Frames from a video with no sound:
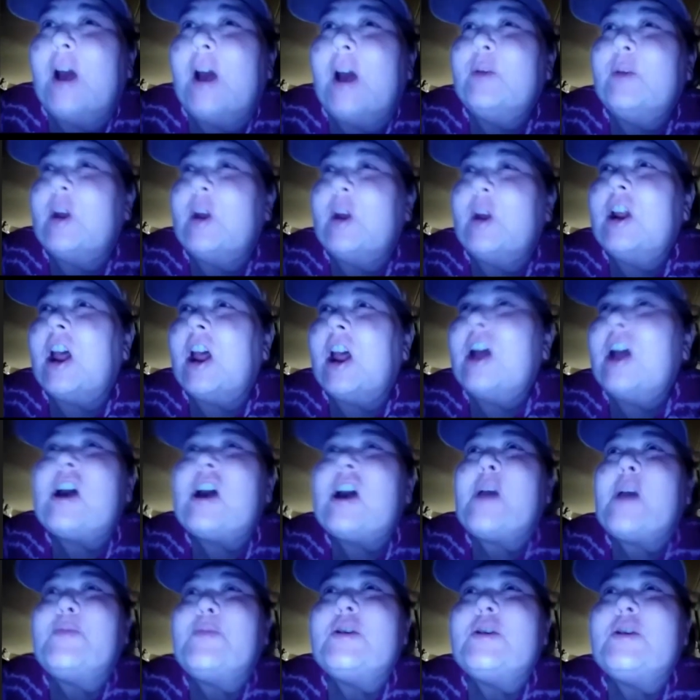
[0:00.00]
I
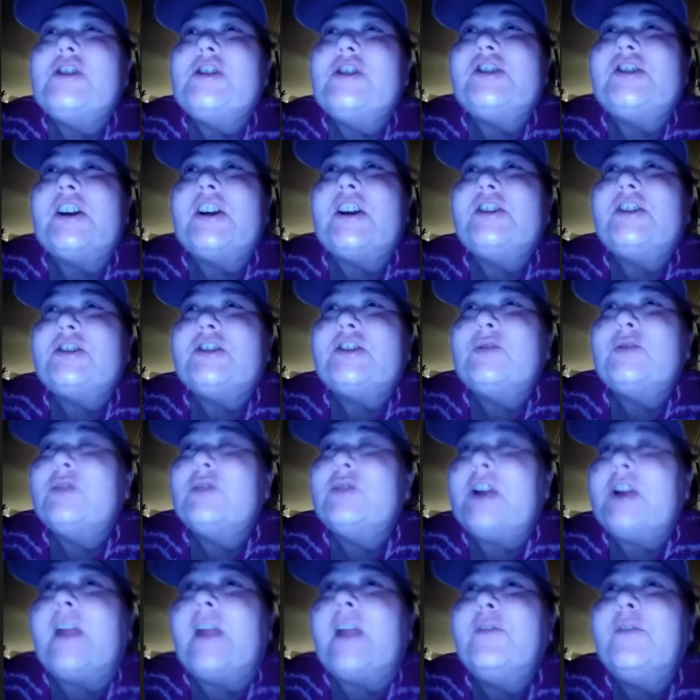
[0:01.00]
appreciate you and
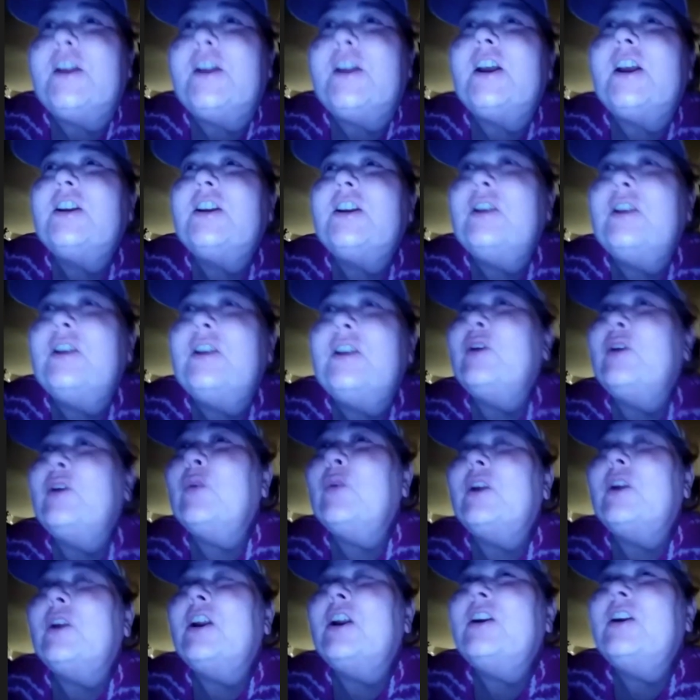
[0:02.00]
everything you're doing,
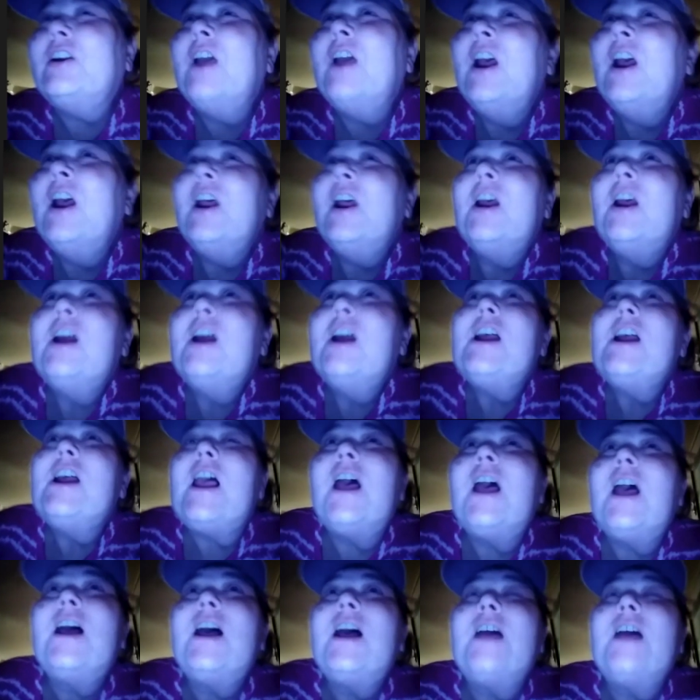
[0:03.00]
and
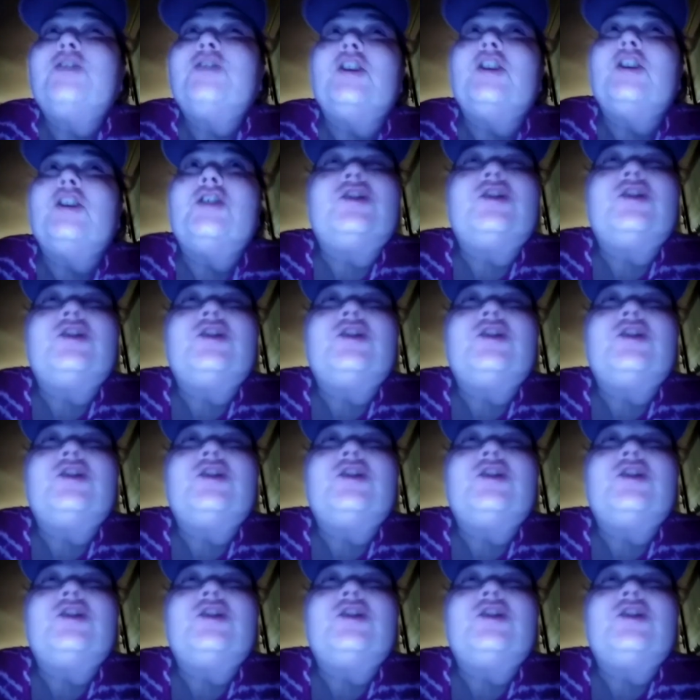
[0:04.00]
I just